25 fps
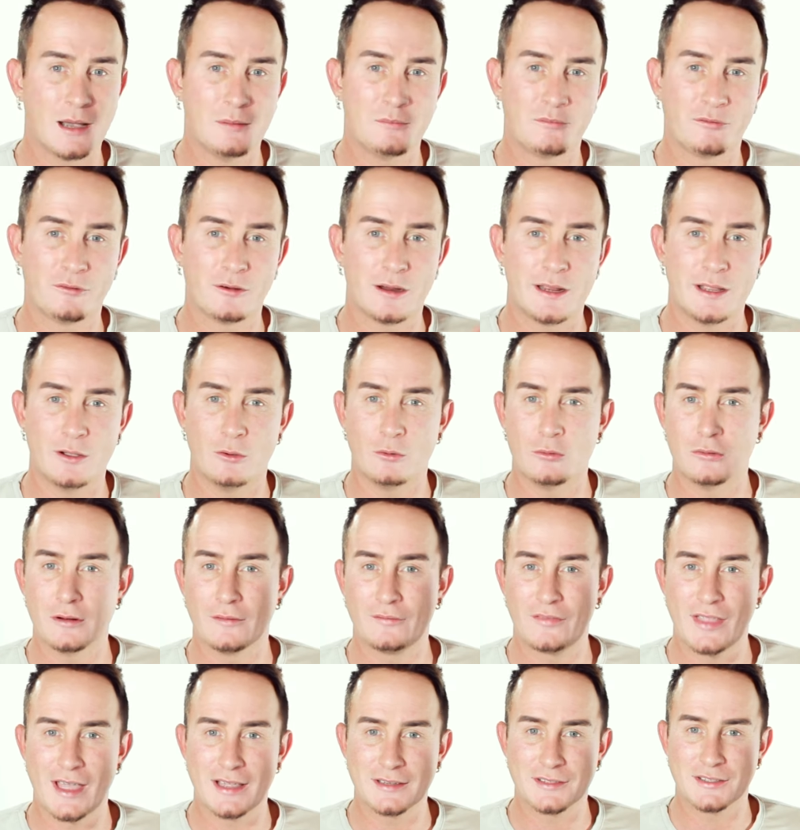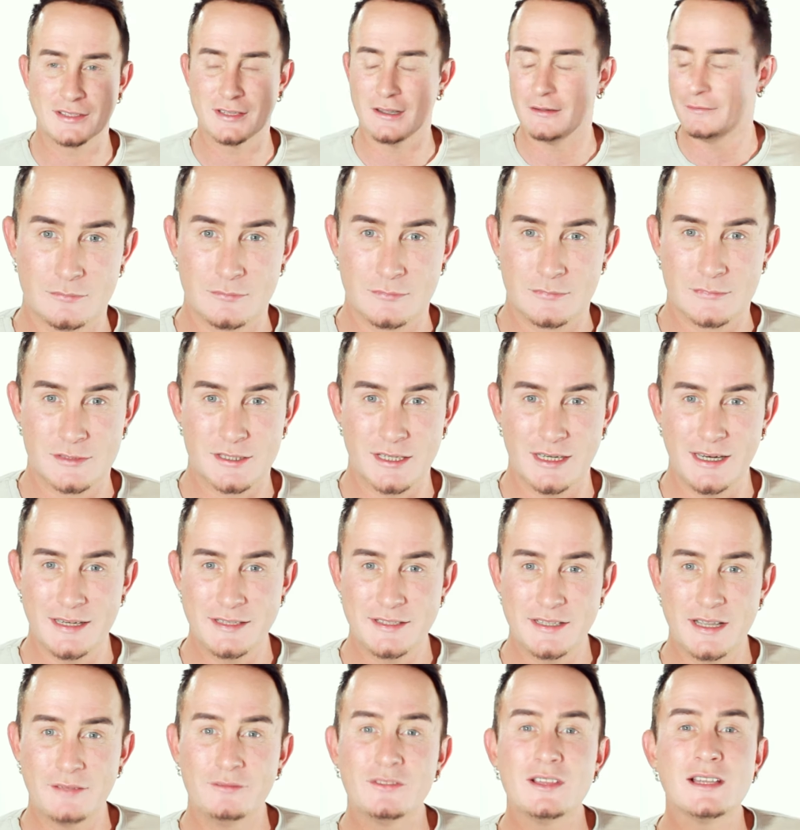free, all of that stuff. So let's
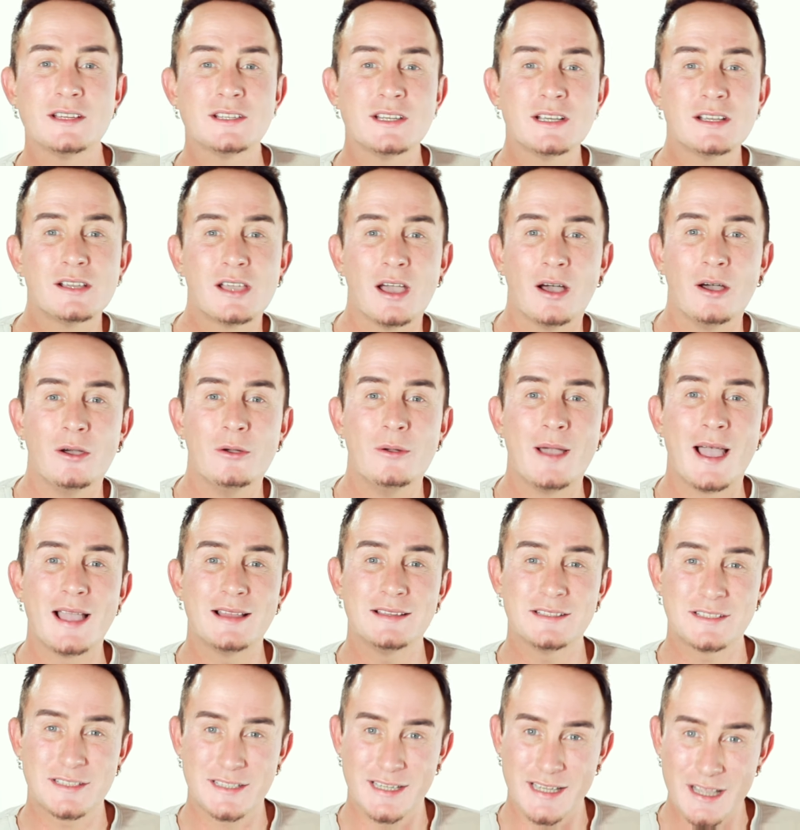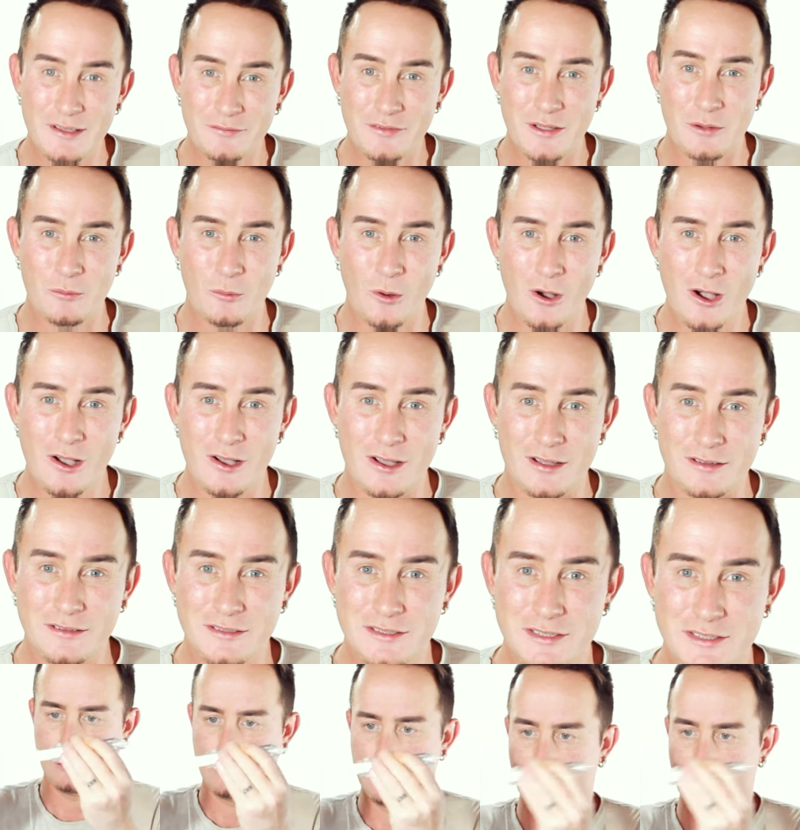give this a go and see if it works.